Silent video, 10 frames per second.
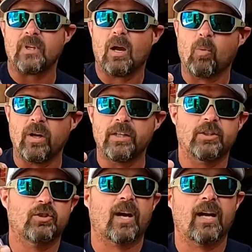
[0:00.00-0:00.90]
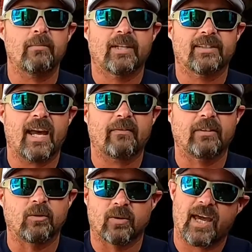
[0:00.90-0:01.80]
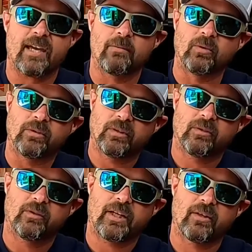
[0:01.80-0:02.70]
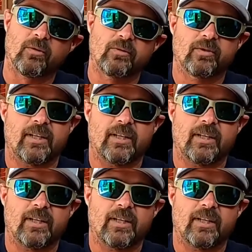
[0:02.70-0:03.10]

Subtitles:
I wanted to try it because they have a little cable that goes